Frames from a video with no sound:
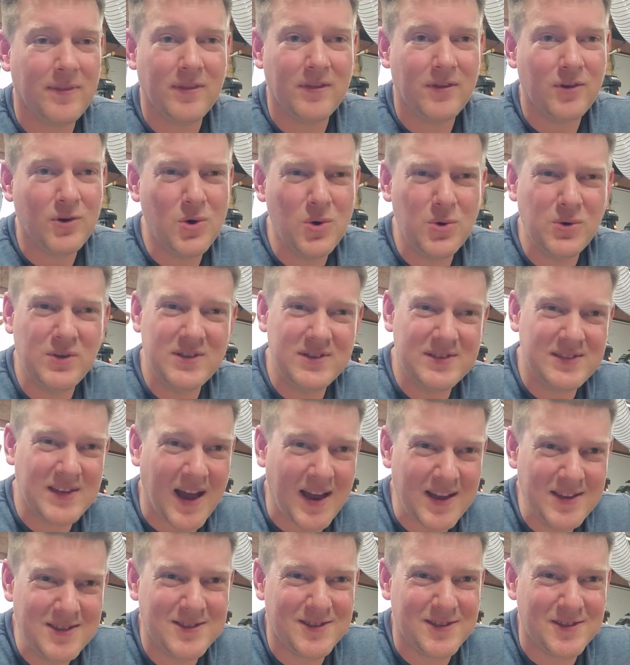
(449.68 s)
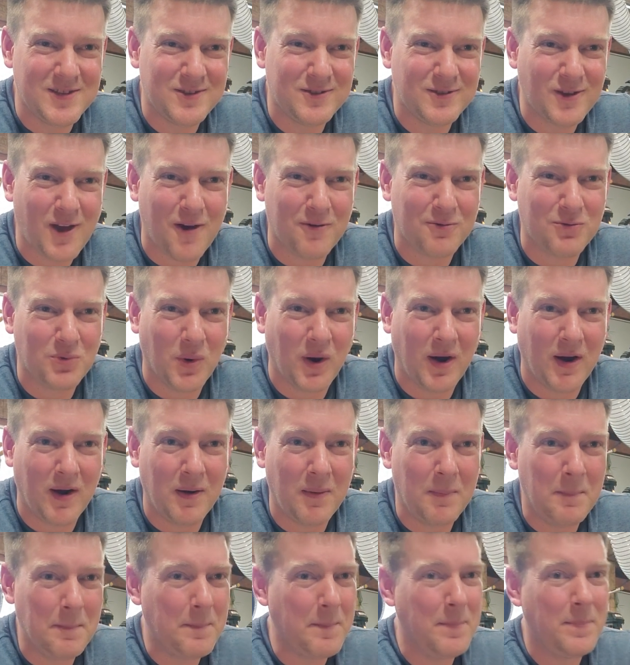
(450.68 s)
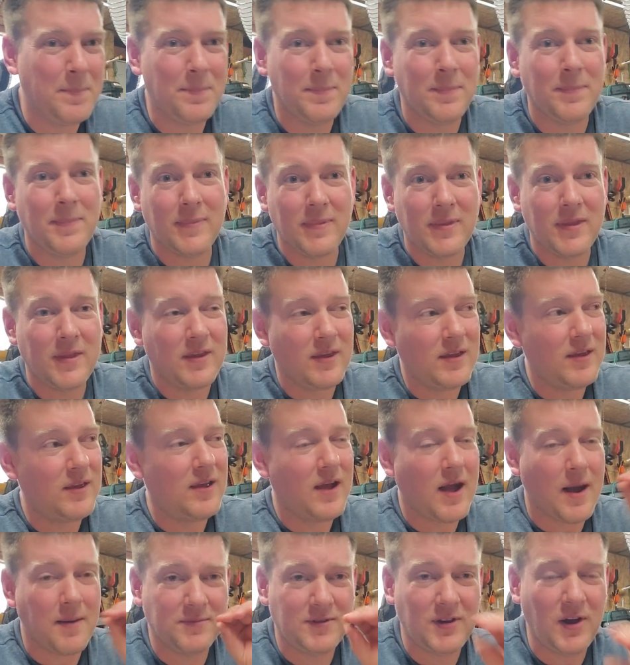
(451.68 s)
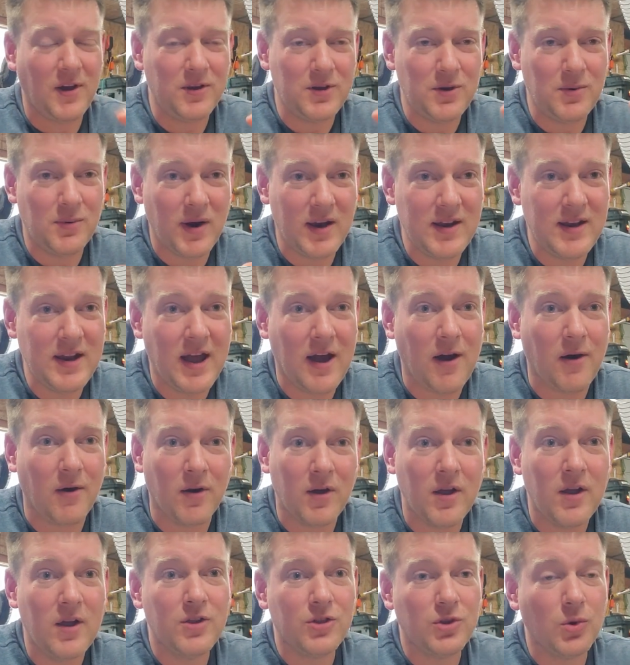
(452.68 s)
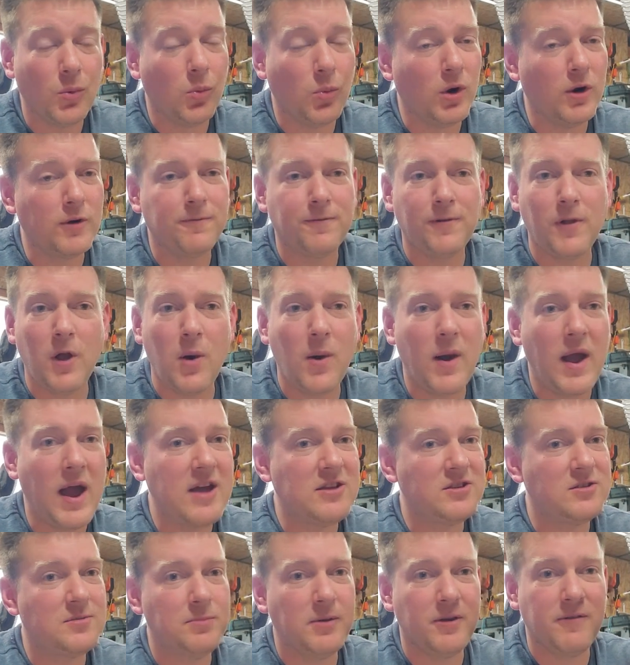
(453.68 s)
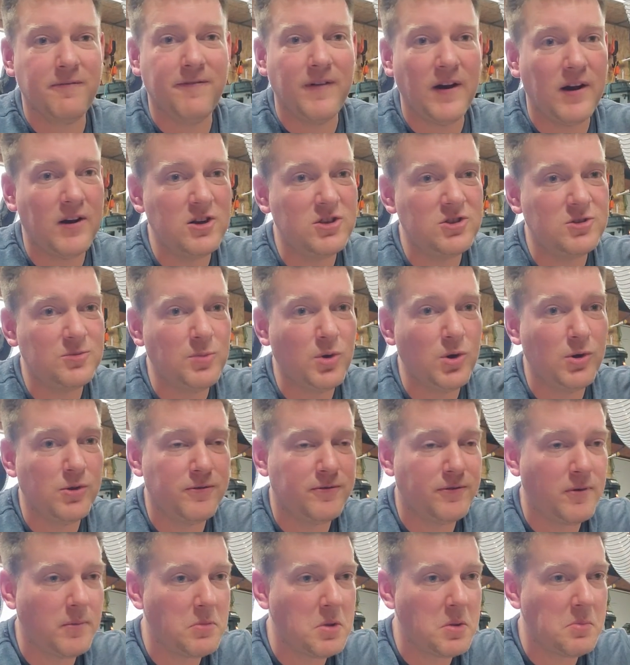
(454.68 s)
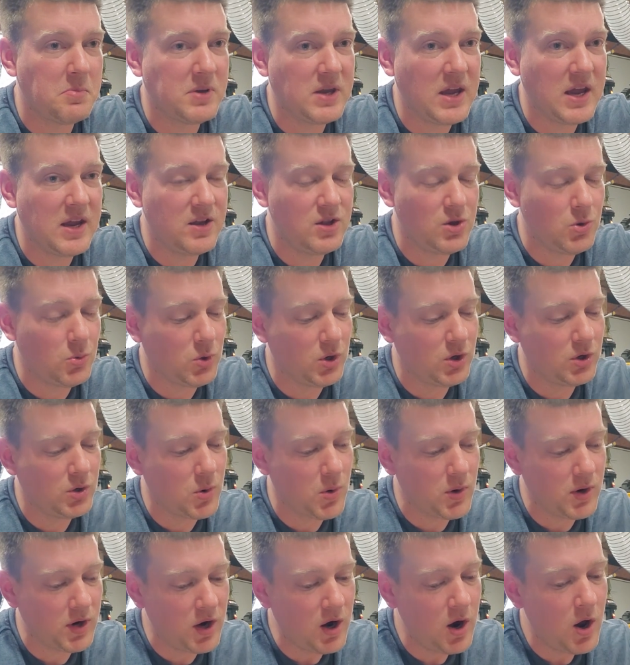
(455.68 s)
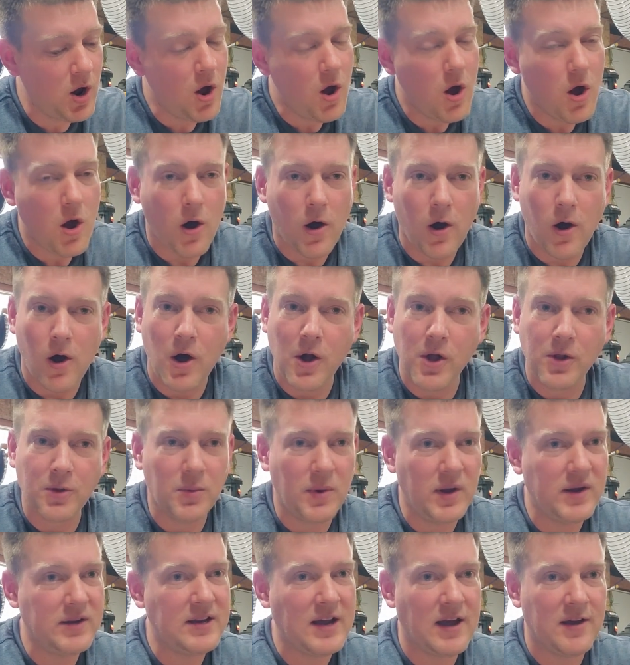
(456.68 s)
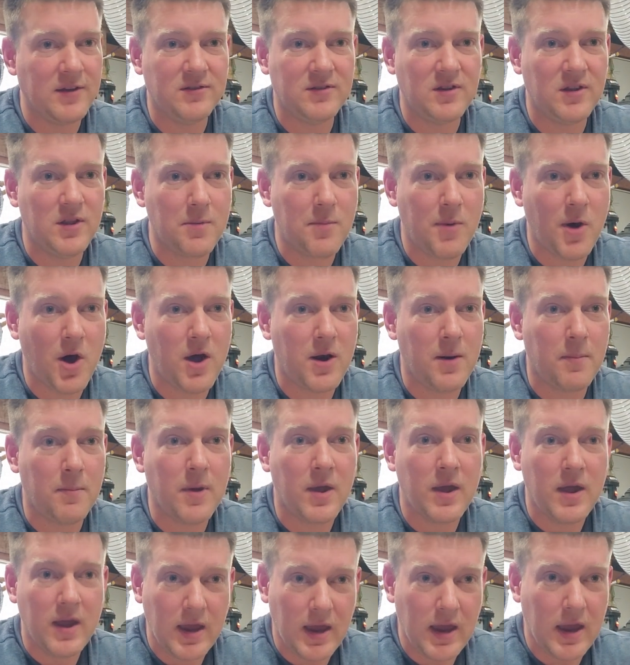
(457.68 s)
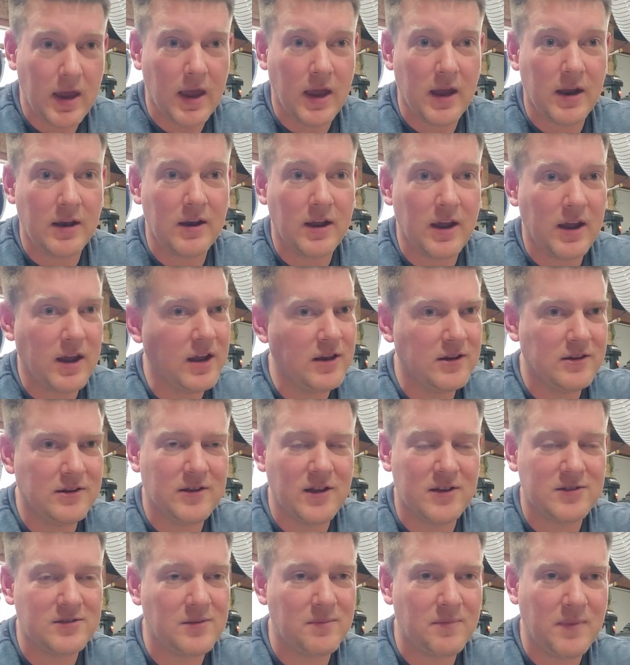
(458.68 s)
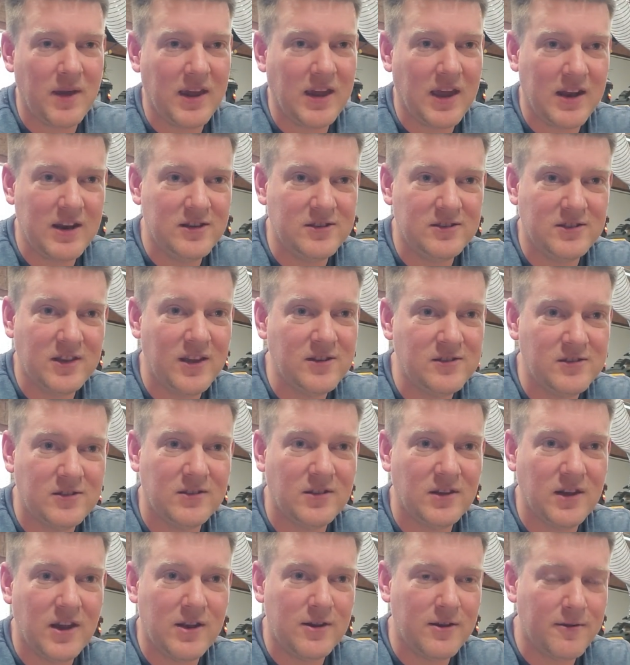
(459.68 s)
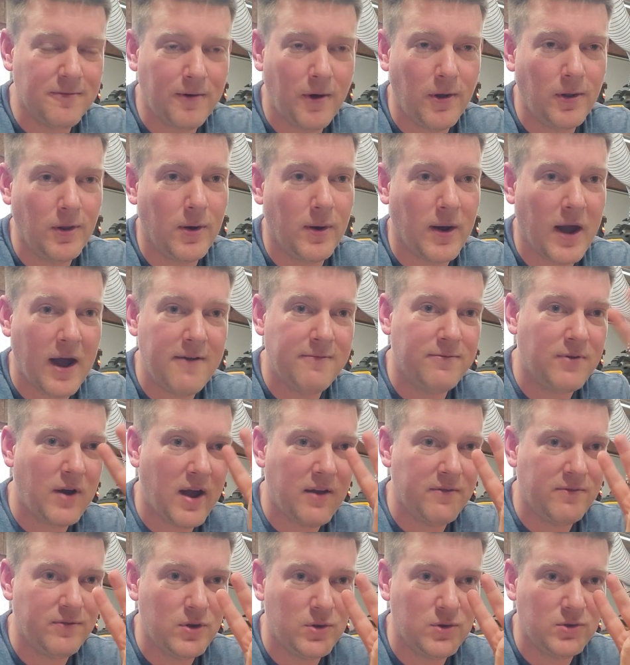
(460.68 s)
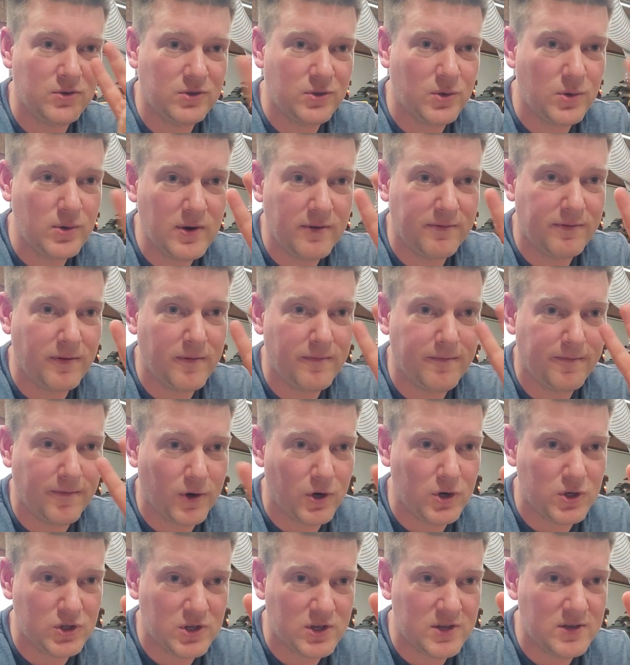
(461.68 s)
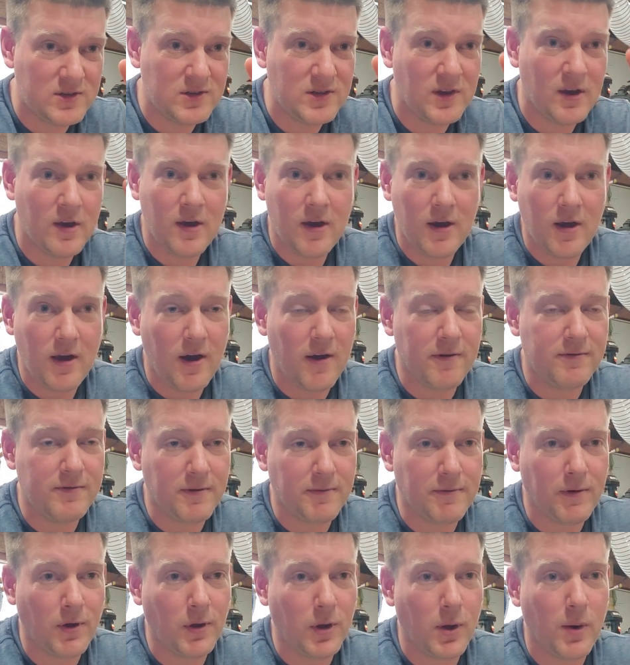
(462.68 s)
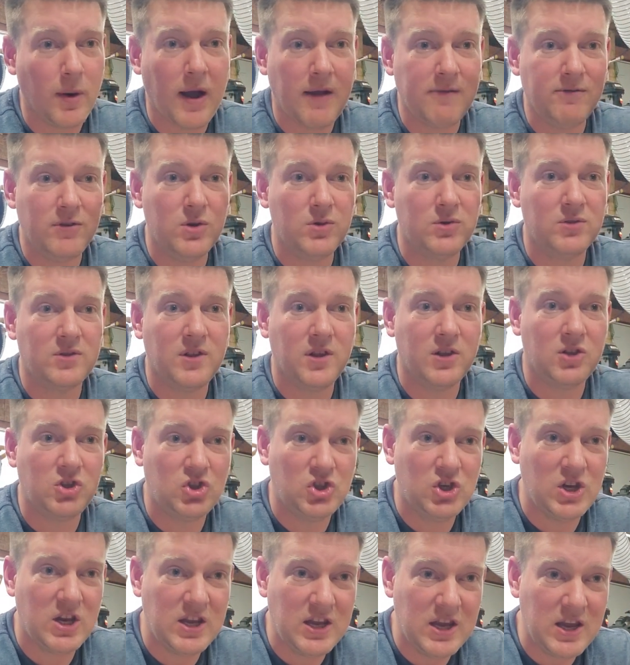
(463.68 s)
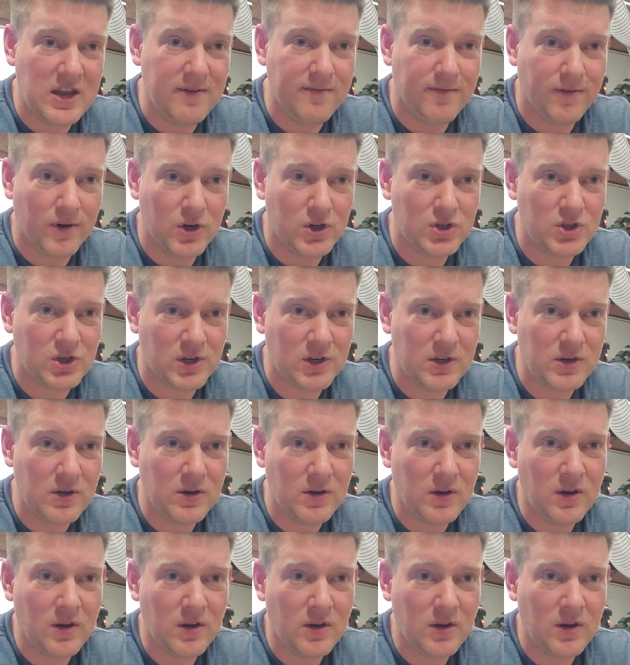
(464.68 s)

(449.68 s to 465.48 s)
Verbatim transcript: Who designs this software? I'm telling you right now, the workflow has to be very smooth from the beginning of the work order all the way down to the bottom. And it doesn't make any sense in Nuvolo. I've, I've used two different versions of Nuvolo. I've used the GE version,